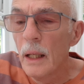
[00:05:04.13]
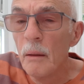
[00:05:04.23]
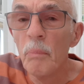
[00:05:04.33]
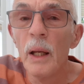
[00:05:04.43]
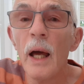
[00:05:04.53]

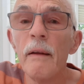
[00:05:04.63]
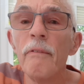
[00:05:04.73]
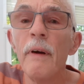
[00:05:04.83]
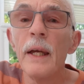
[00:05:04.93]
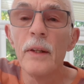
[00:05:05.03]
in Blind
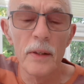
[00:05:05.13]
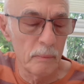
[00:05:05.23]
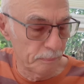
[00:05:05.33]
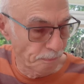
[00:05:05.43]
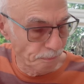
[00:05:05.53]
Faith.
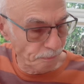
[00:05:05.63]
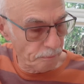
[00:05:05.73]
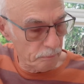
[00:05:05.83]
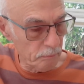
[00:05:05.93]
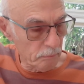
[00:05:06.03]

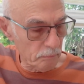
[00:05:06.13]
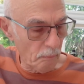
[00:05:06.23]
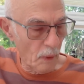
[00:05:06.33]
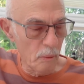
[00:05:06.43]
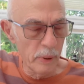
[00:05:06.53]

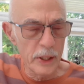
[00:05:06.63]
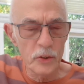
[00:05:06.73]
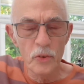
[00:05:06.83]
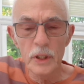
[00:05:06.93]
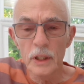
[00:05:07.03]
But
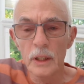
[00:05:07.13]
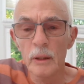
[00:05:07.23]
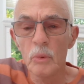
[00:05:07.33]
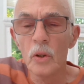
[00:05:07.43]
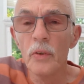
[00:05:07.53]
he's
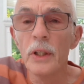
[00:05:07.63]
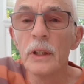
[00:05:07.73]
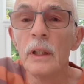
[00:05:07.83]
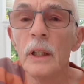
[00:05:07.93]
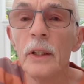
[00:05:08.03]
more
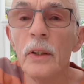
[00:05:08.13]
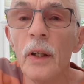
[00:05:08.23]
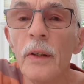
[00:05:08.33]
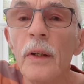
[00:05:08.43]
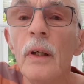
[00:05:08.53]
recently
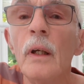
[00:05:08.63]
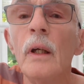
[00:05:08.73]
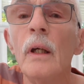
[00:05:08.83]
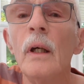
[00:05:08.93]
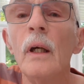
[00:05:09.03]
done
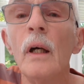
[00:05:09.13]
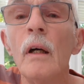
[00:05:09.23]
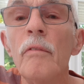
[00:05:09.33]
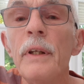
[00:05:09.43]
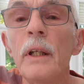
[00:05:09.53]

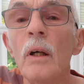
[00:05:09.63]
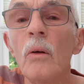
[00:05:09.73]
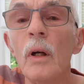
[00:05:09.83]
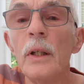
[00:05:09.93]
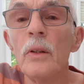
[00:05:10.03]
a
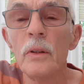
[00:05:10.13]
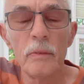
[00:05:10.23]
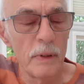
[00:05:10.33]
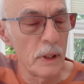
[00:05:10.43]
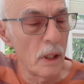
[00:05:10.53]
YouTube
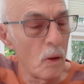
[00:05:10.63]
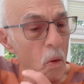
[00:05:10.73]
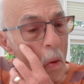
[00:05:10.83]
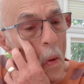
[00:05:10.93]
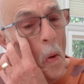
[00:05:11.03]
video
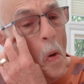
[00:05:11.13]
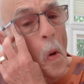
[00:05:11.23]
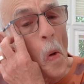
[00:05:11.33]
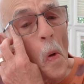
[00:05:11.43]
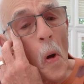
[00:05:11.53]

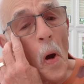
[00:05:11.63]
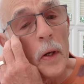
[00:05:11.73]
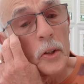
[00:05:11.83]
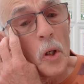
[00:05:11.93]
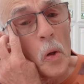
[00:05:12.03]
on
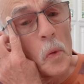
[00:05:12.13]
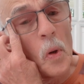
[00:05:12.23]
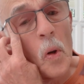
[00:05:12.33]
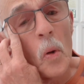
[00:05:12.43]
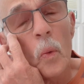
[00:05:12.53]
his own
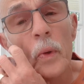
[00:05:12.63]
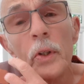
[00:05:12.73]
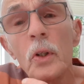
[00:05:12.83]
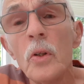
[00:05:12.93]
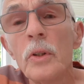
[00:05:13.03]
with
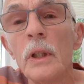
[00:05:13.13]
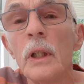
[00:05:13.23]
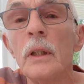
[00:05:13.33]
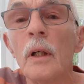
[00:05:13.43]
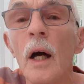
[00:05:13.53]
an acoustic
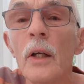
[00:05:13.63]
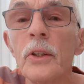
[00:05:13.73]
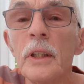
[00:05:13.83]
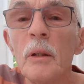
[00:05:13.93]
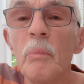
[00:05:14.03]
guitar
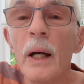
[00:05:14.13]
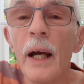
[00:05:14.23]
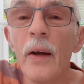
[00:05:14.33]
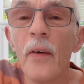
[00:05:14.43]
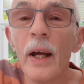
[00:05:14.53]
sitting by
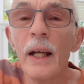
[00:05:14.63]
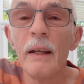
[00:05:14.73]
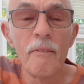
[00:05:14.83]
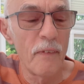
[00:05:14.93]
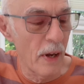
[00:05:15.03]
a
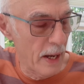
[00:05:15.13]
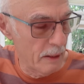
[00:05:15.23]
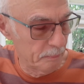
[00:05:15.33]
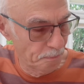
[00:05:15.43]
crackling fire.